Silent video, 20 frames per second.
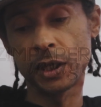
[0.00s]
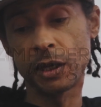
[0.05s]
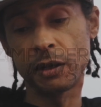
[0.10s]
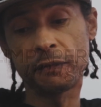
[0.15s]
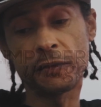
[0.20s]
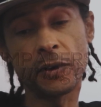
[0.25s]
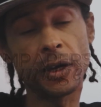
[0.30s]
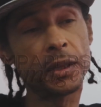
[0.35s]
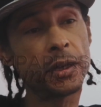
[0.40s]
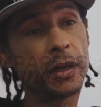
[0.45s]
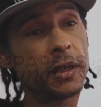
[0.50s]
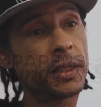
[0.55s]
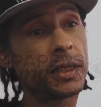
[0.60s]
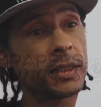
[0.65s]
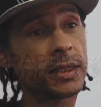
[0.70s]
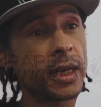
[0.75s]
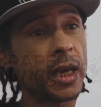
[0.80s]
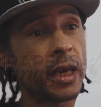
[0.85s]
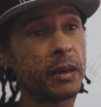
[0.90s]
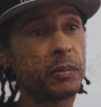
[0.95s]
Her father at
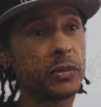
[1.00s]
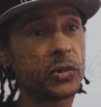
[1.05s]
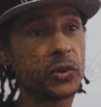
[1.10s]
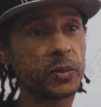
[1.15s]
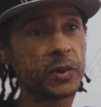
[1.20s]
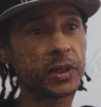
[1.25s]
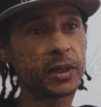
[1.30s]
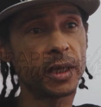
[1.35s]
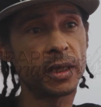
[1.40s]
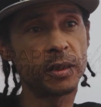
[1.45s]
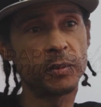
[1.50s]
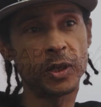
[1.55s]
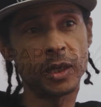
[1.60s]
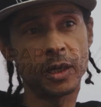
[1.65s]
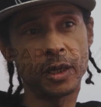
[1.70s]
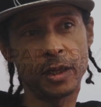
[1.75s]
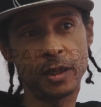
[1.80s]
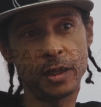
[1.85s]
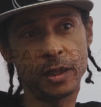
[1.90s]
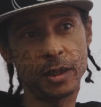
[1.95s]
the time, he
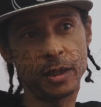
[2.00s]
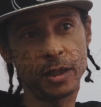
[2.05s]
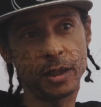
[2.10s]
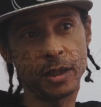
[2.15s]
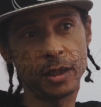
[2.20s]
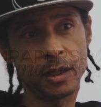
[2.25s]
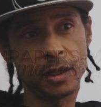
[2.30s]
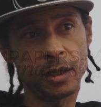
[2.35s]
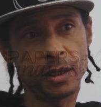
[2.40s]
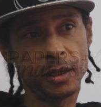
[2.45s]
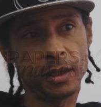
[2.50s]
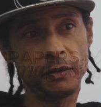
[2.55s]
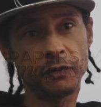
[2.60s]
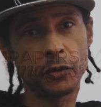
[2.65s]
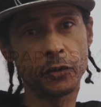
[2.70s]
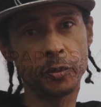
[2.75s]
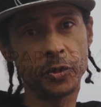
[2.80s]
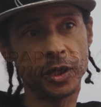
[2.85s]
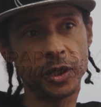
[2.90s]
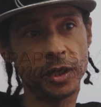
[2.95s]

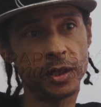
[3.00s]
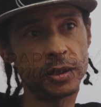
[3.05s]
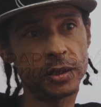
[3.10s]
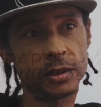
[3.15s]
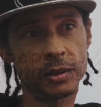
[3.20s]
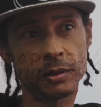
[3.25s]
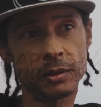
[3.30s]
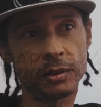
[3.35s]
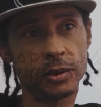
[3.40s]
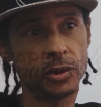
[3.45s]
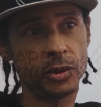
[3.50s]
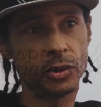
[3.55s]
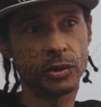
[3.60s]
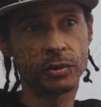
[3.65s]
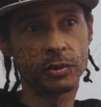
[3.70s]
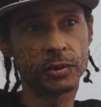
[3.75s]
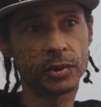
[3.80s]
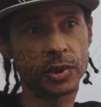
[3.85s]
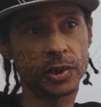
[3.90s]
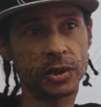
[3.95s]
forbid it. You know,
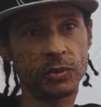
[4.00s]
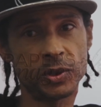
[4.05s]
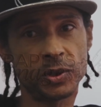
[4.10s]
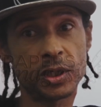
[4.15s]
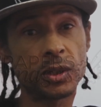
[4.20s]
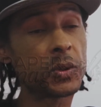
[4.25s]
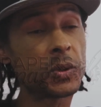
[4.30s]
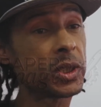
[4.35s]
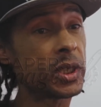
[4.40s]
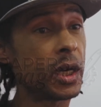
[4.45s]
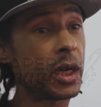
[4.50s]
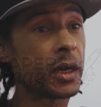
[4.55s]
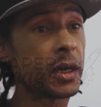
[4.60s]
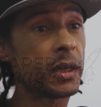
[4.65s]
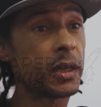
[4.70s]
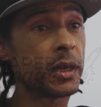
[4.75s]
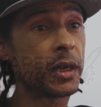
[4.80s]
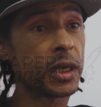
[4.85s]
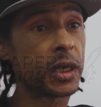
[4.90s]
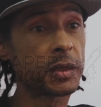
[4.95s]
she was younger
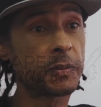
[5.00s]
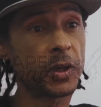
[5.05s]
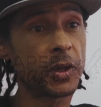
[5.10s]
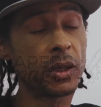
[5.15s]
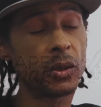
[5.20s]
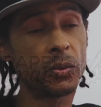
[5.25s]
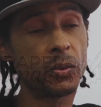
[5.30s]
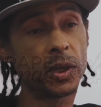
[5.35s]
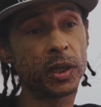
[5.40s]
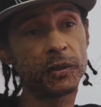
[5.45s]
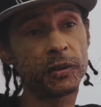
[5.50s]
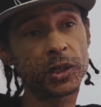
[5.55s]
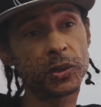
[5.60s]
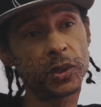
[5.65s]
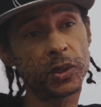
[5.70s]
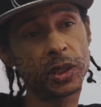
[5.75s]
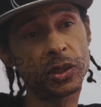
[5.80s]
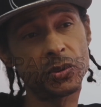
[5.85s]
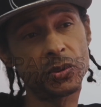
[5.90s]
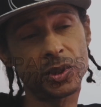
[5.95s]
than us, by the way.
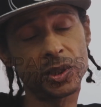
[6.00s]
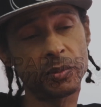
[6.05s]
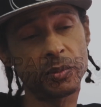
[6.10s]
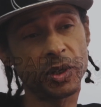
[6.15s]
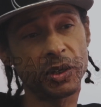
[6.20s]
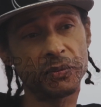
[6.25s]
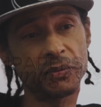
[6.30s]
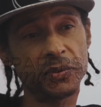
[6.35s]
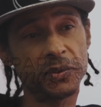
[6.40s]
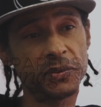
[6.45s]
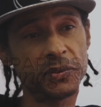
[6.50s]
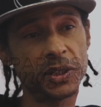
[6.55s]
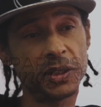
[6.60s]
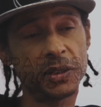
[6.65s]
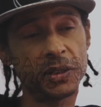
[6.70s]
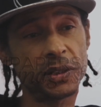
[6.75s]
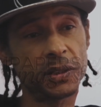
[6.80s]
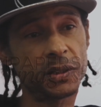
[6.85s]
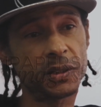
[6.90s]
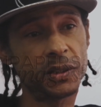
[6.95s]
Chiwalisa was about 15,
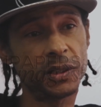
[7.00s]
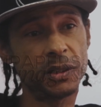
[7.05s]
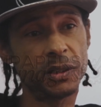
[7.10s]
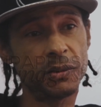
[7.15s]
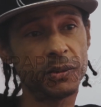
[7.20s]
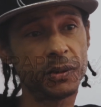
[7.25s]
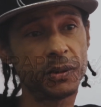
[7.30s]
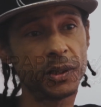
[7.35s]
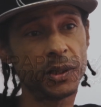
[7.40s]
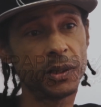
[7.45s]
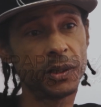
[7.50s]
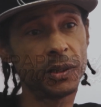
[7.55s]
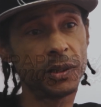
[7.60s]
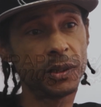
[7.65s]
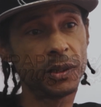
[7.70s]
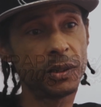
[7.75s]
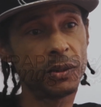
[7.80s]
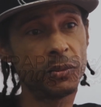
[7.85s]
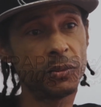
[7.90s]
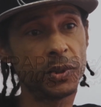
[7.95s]
16
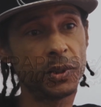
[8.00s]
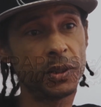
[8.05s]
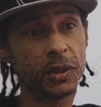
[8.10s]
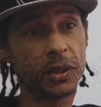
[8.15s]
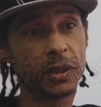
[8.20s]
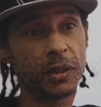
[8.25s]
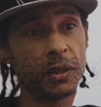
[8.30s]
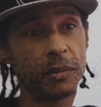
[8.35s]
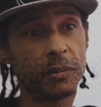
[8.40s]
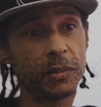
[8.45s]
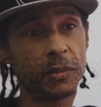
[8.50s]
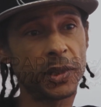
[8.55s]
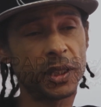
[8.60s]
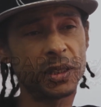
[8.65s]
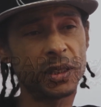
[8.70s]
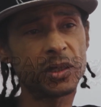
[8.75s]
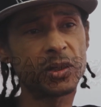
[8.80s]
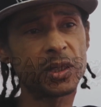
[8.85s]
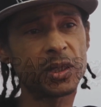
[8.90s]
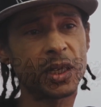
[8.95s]
when I
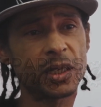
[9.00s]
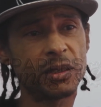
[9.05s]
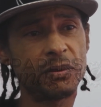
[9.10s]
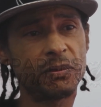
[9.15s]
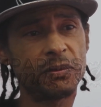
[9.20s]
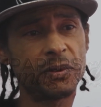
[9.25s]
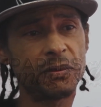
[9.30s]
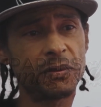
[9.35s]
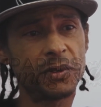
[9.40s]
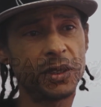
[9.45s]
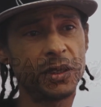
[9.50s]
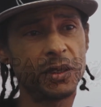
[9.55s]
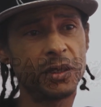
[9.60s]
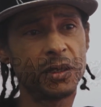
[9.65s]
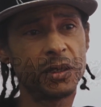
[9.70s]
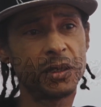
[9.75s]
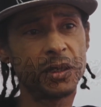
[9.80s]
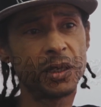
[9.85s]
think she's actually 15.